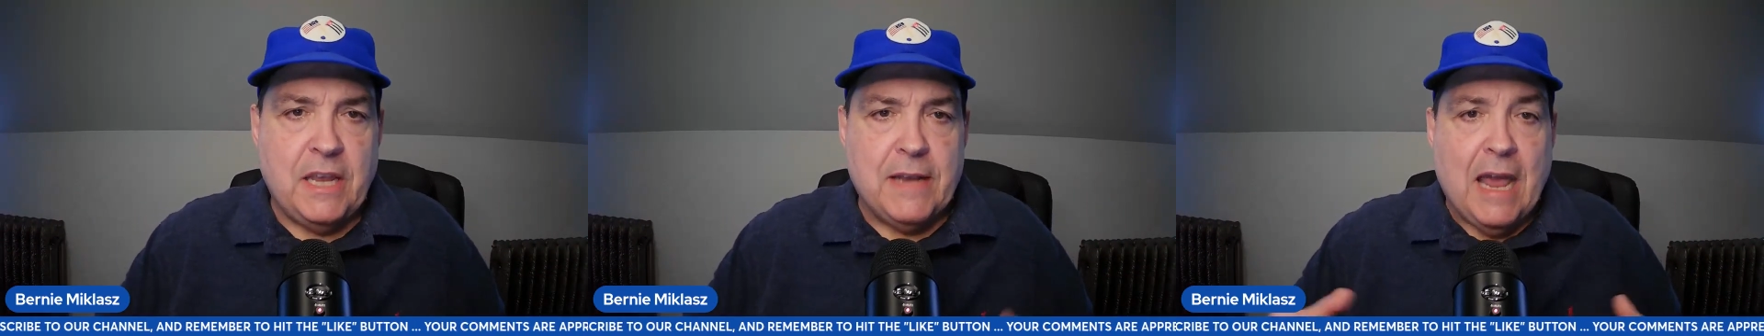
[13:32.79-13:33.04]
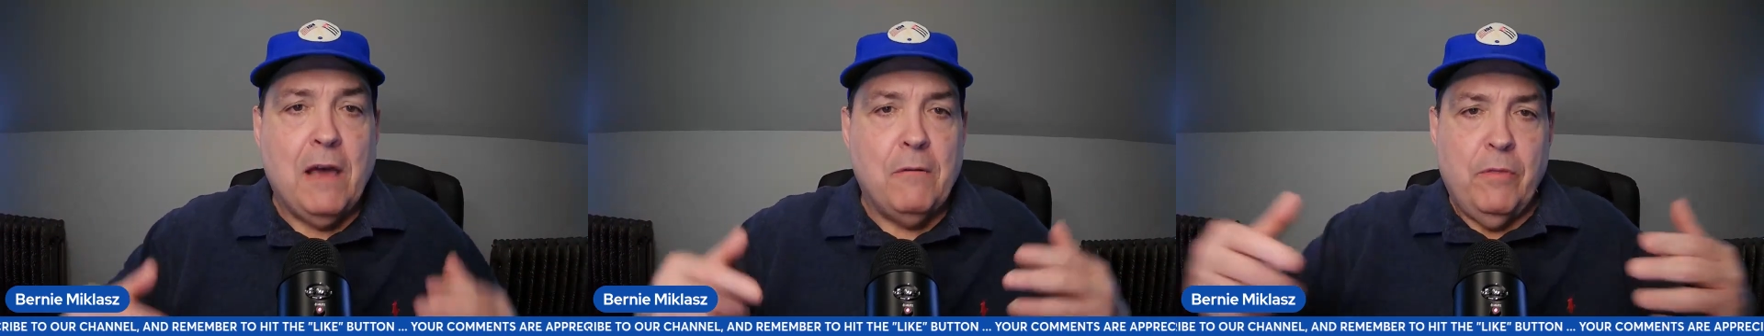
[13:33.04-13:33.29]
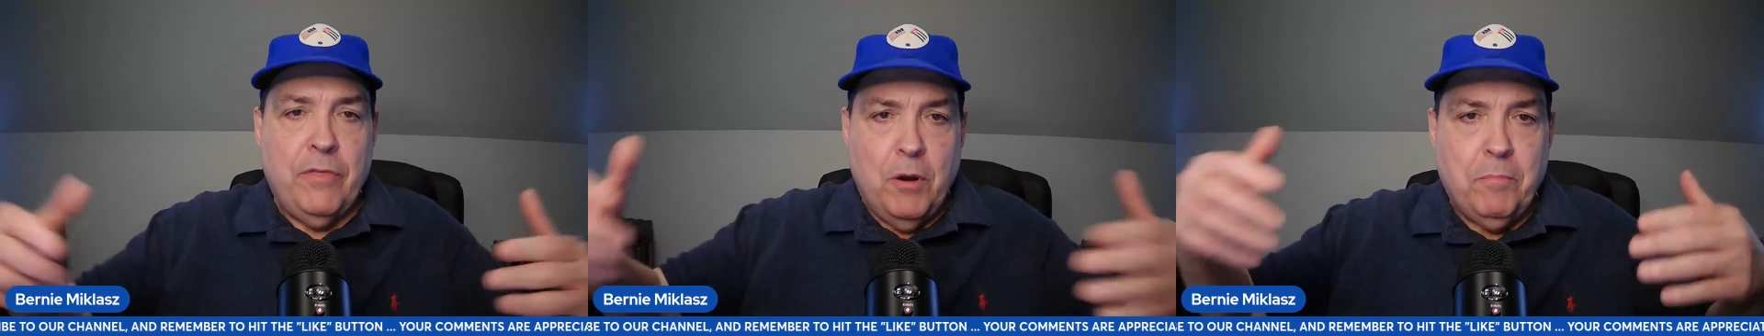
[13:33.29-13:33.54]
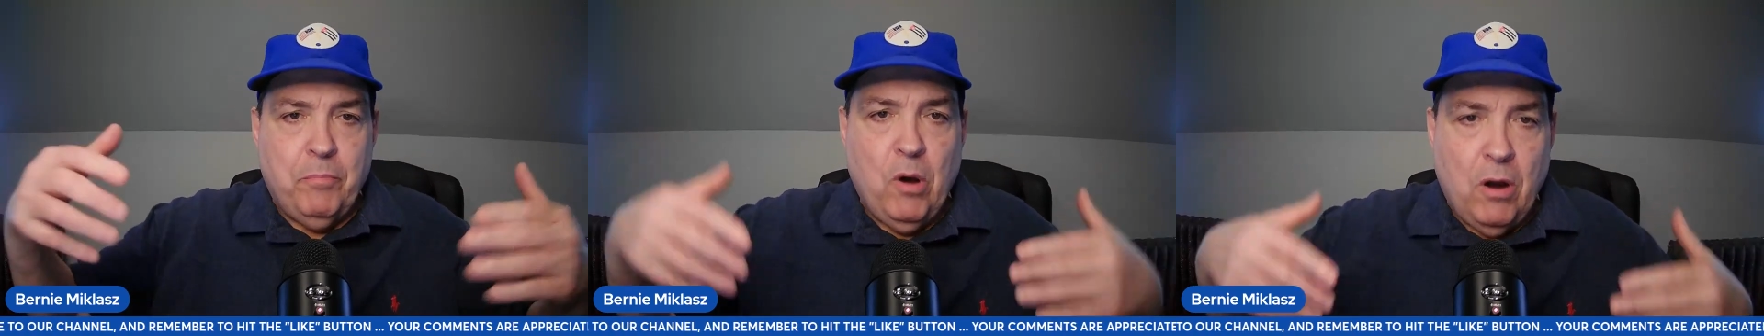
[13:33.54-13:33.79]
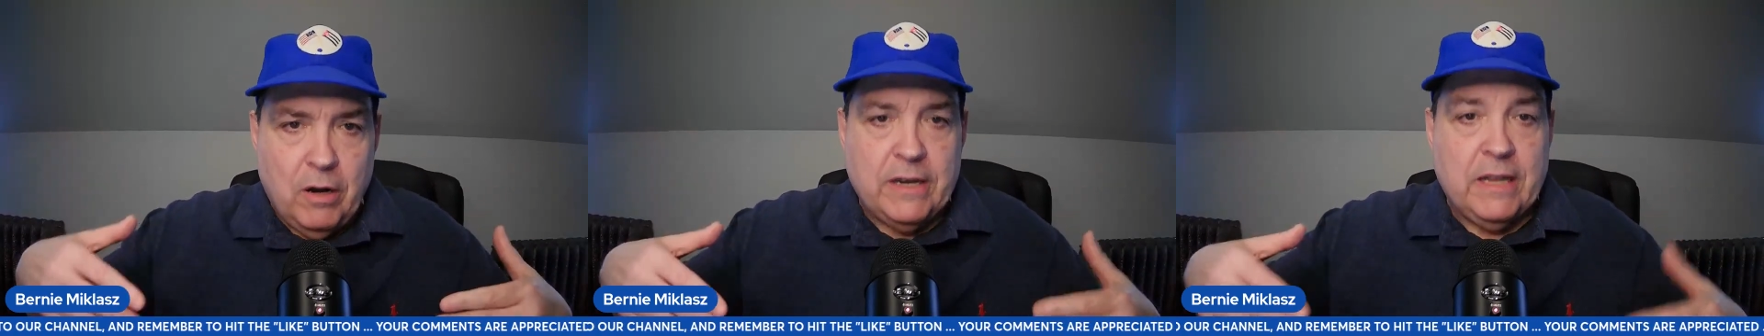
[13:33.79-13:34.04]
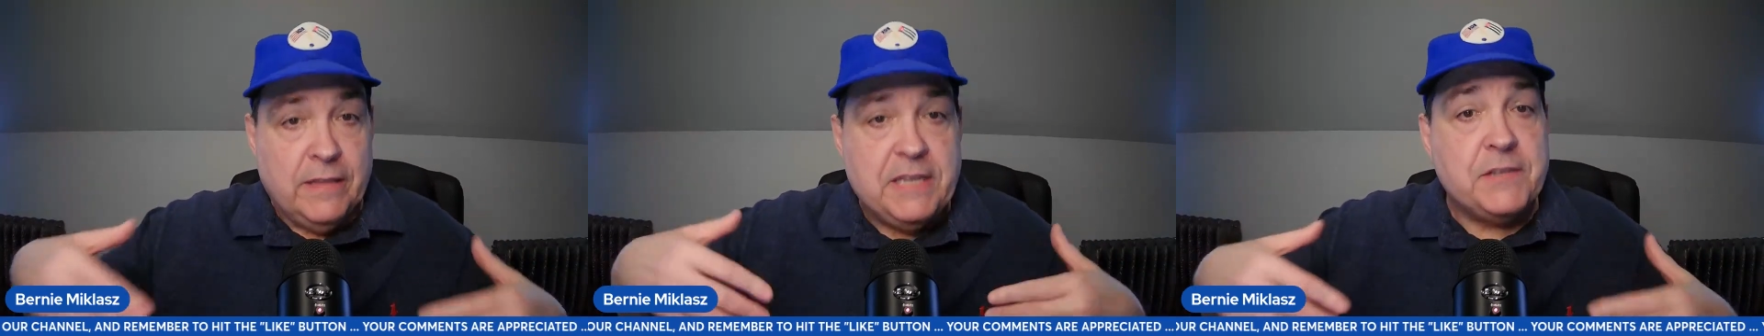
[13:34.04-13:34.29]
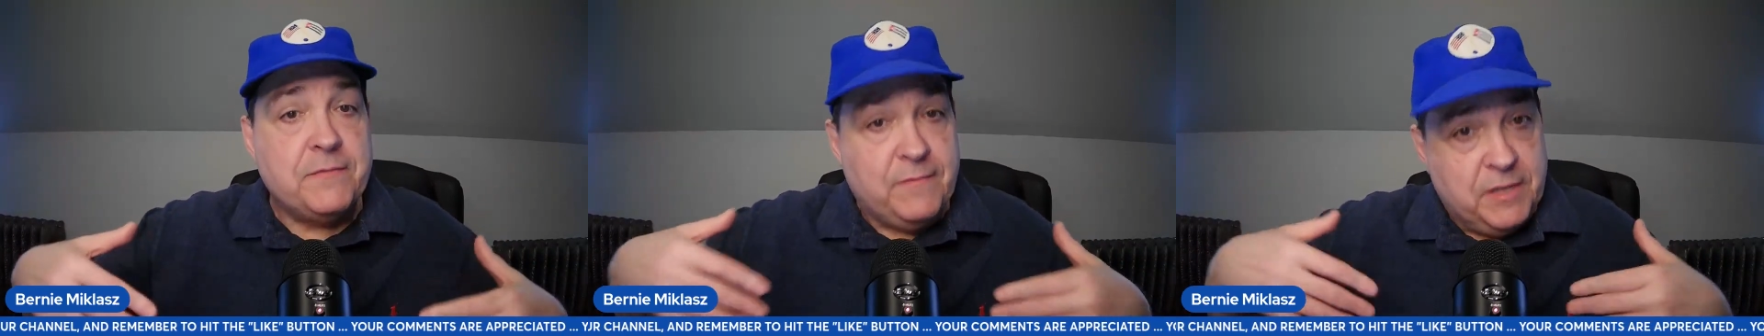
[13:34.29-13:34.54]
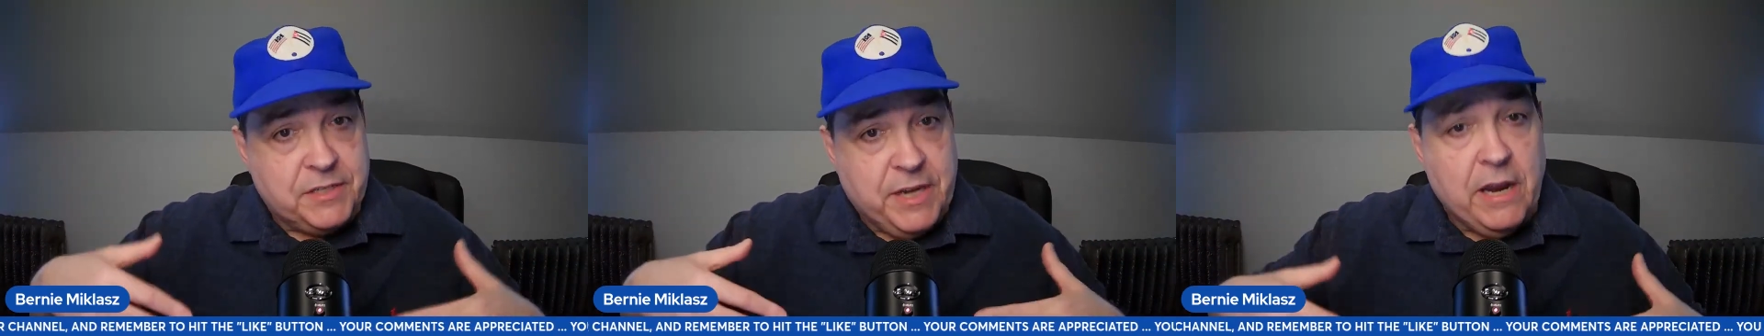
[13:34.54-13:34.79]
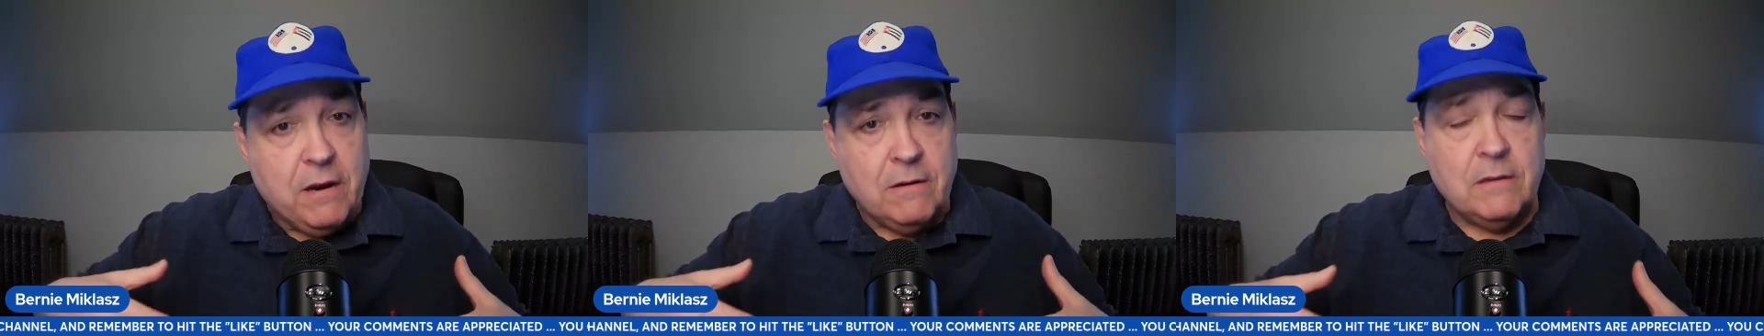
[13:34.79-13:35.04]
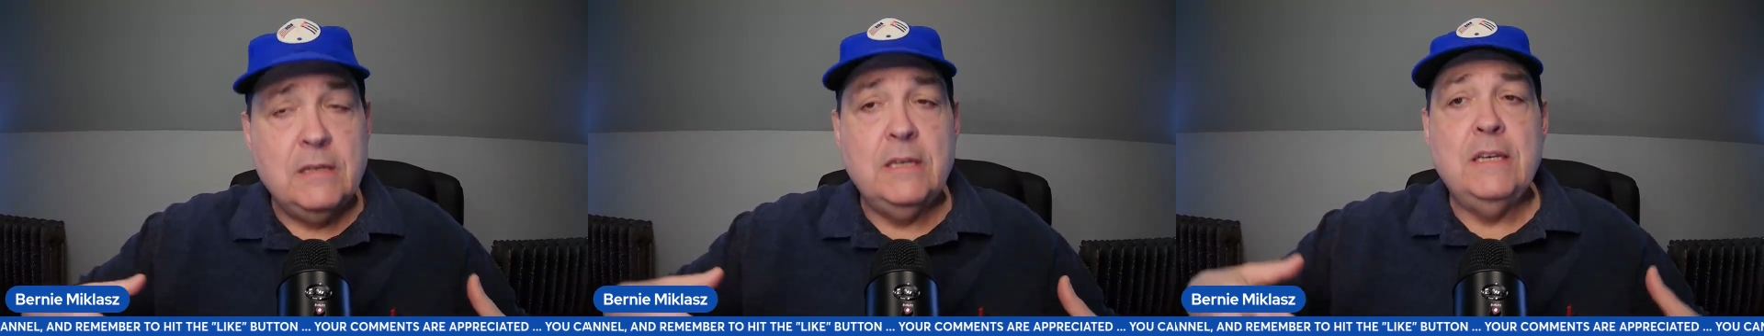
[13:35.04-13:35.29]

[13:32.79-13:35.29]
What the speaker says: Now they're part, at least this year,